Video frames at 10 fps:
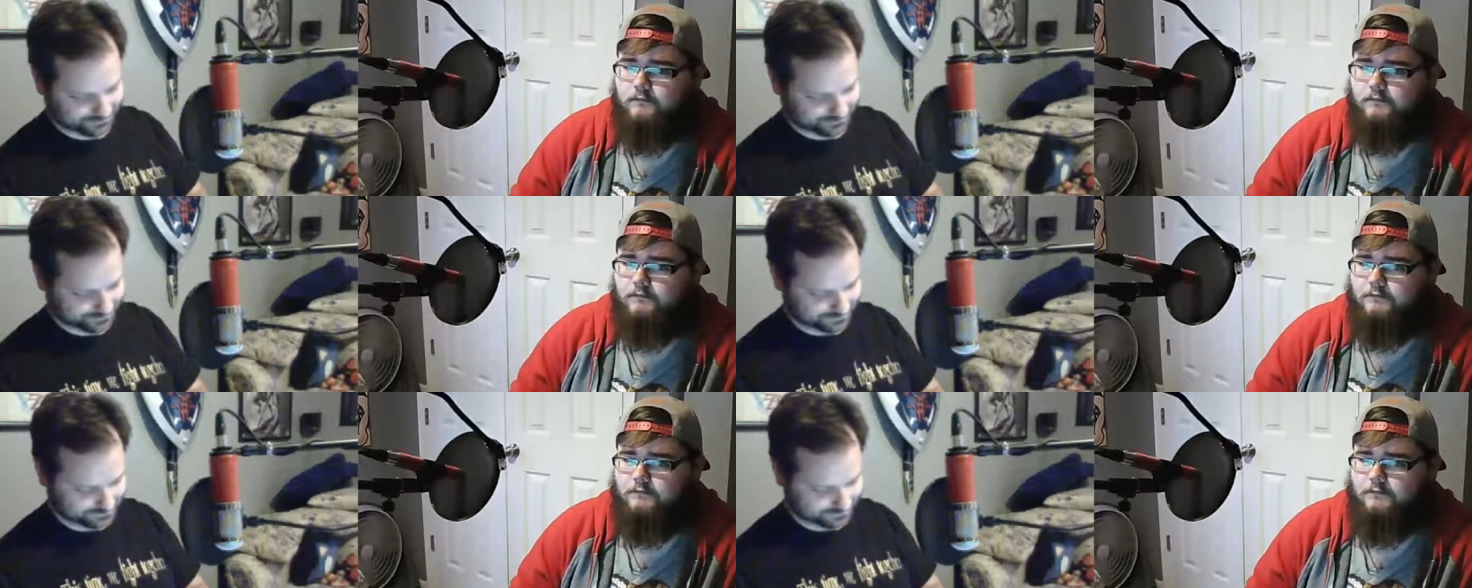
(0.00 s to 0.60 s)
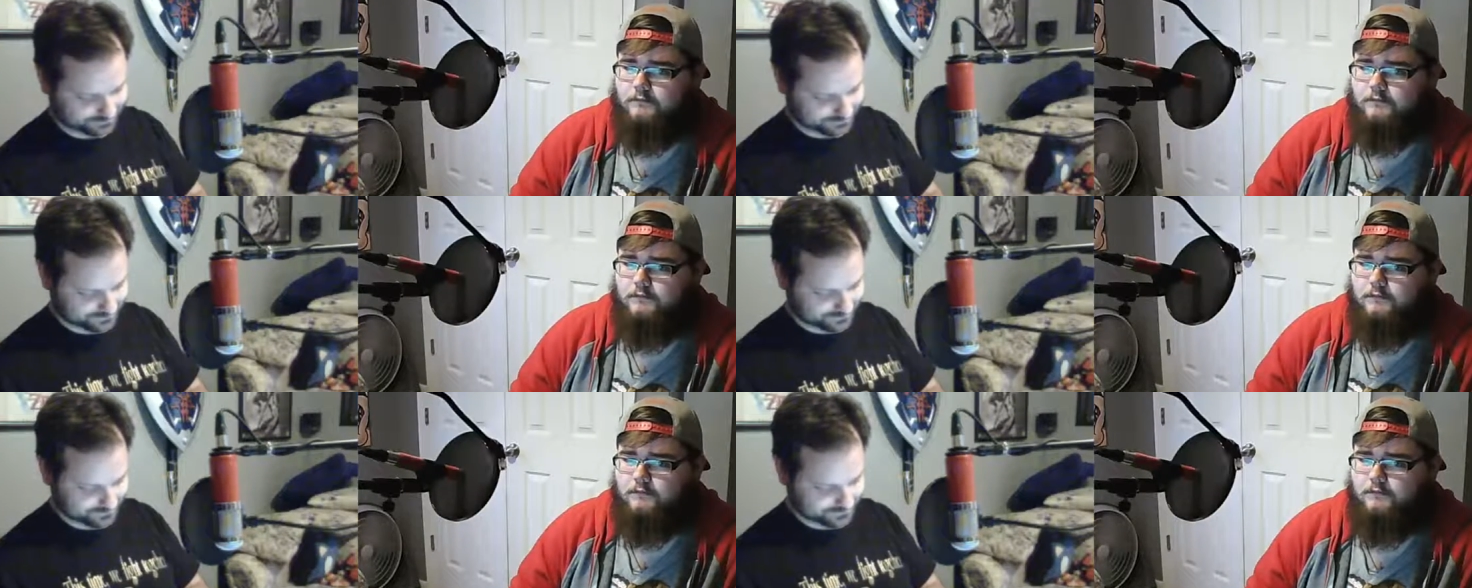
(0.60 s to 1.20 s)

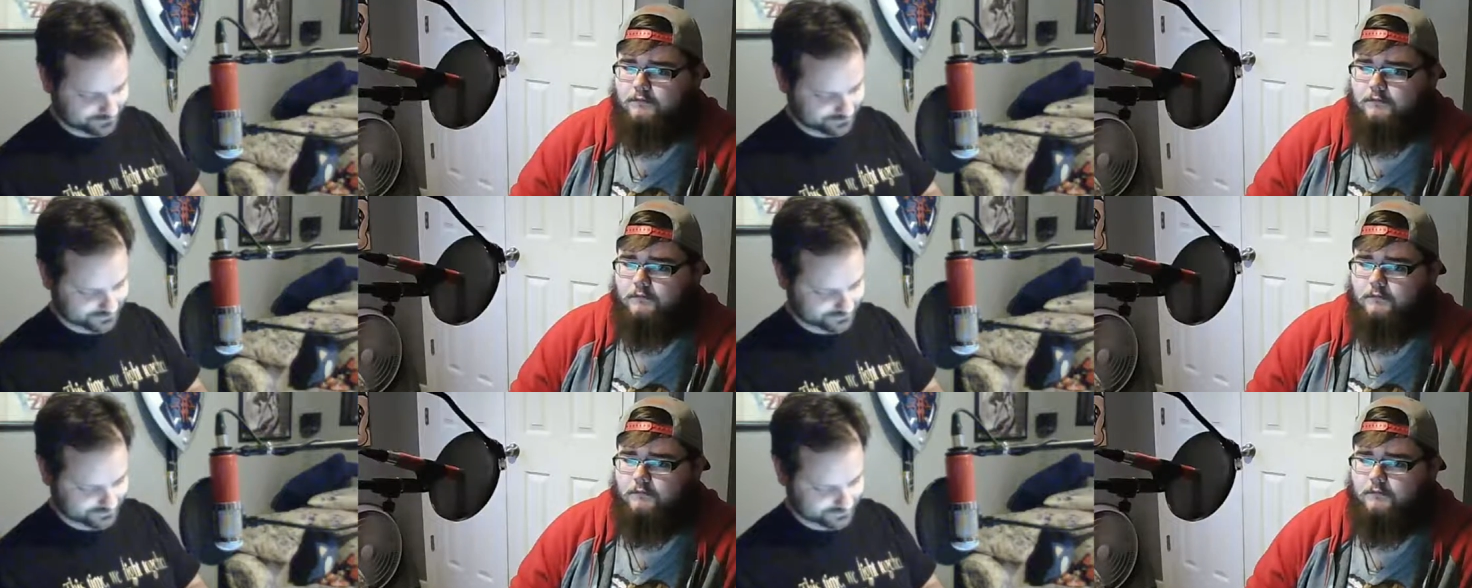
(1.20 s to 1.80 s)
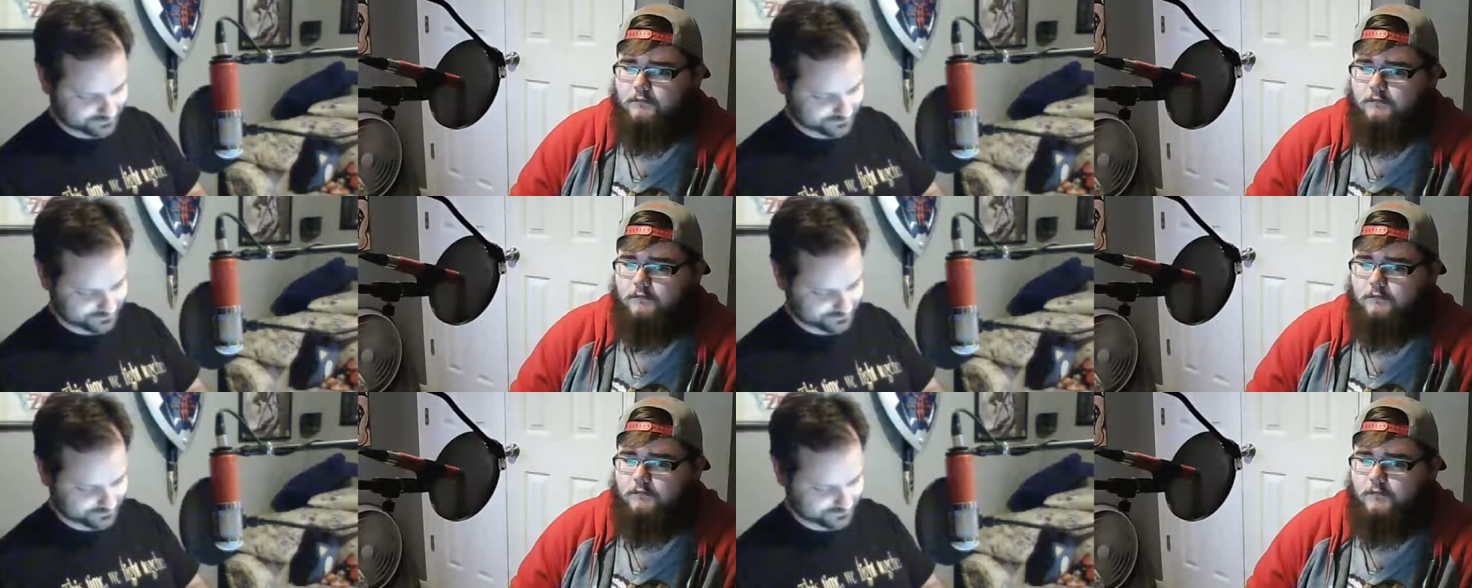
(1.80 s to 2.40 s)

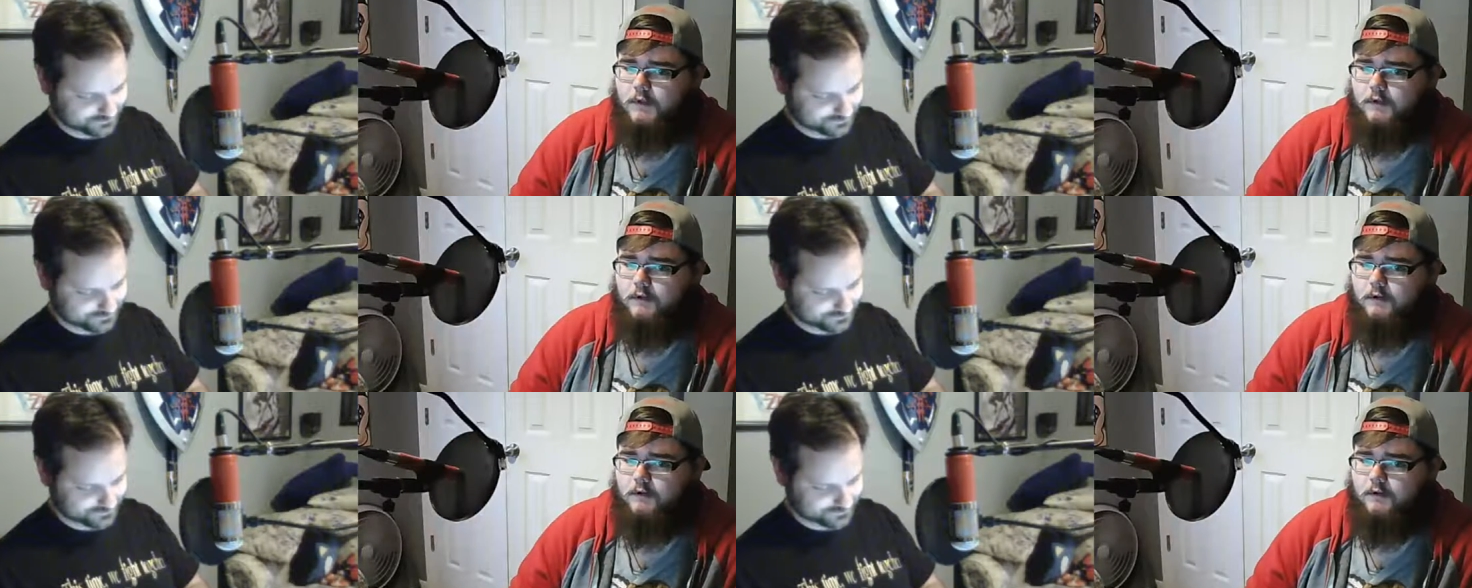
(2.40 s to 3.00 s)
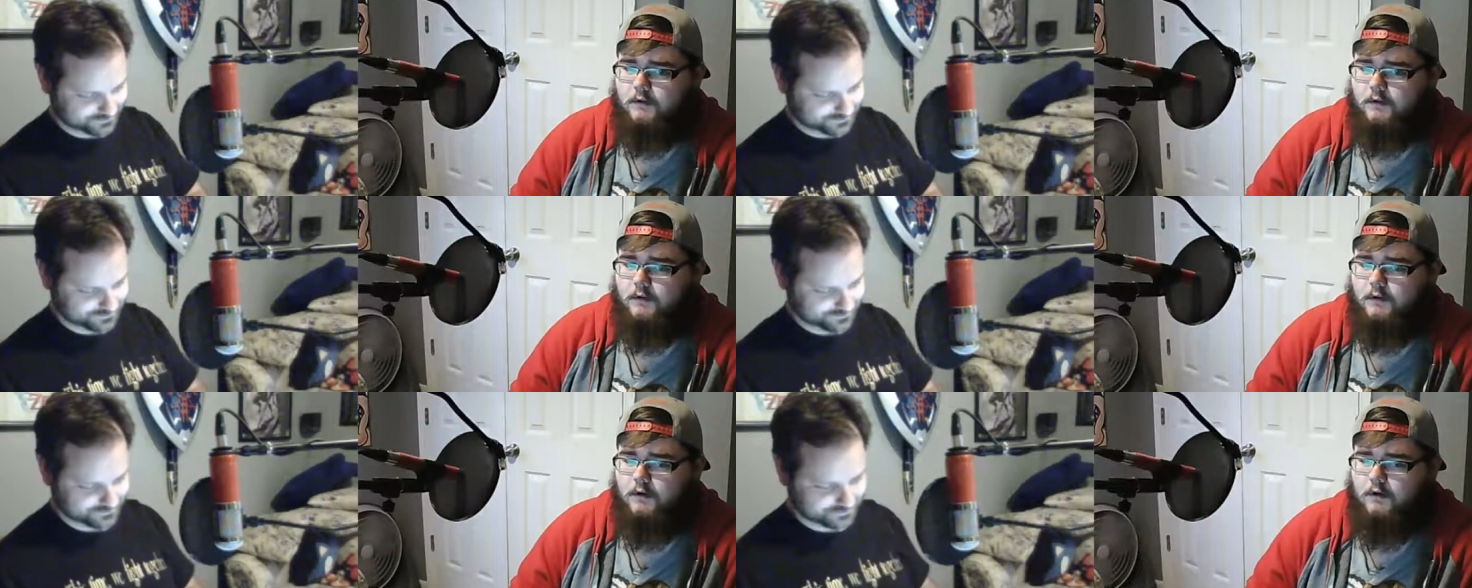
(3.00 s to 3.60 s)

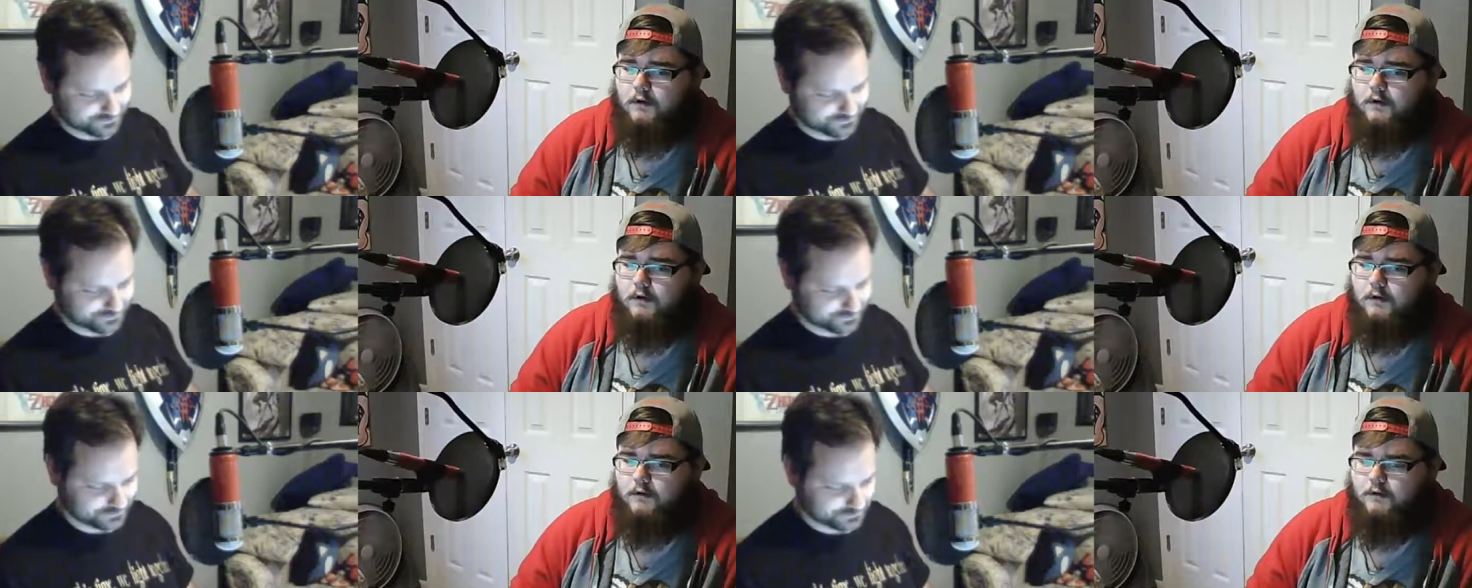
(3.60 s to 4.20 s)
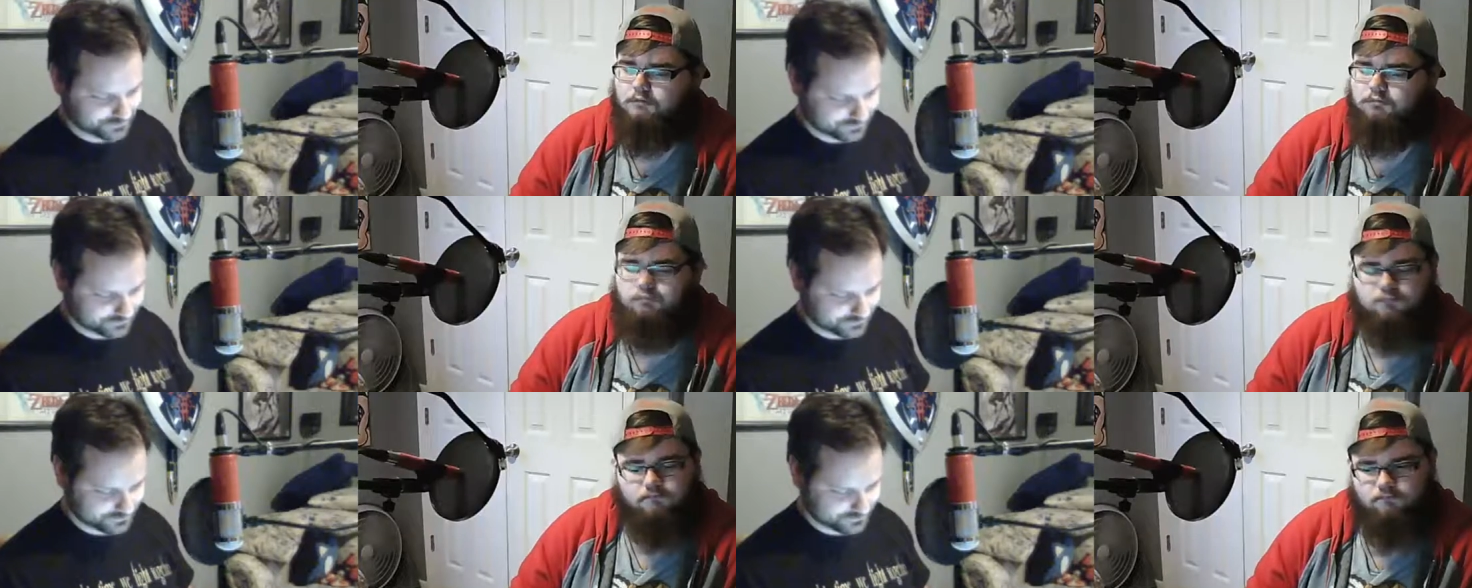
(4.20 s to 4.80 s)

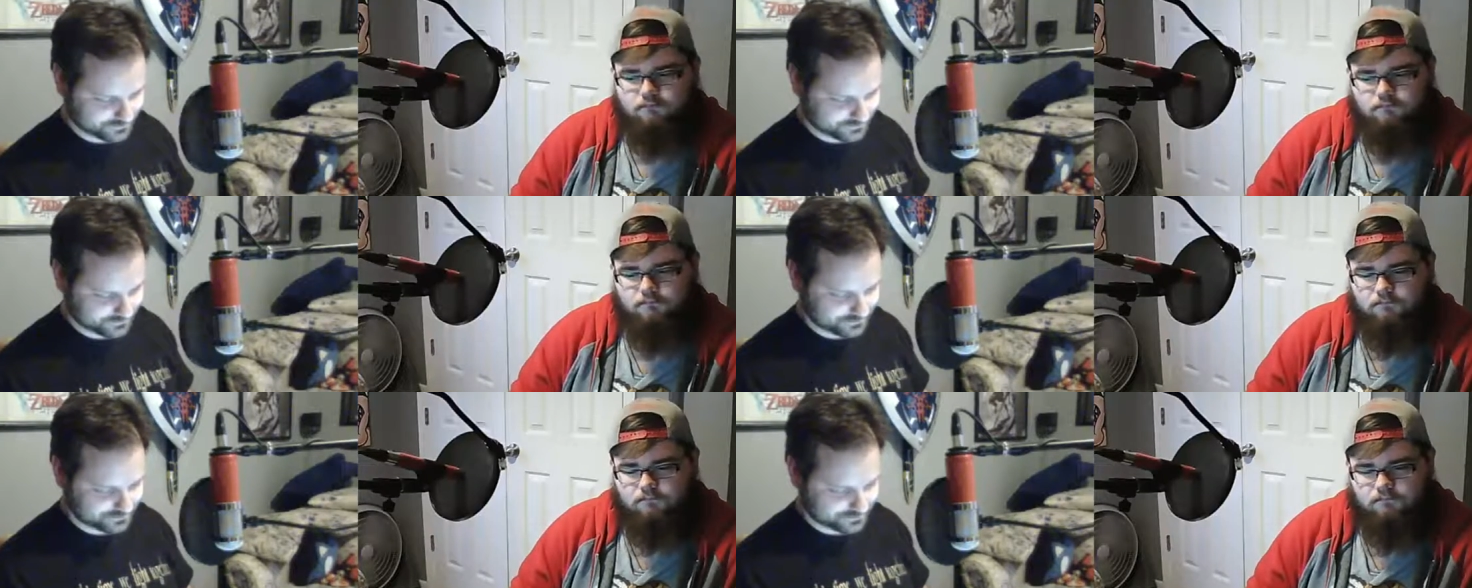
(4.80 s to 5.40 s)
Nobody speaks.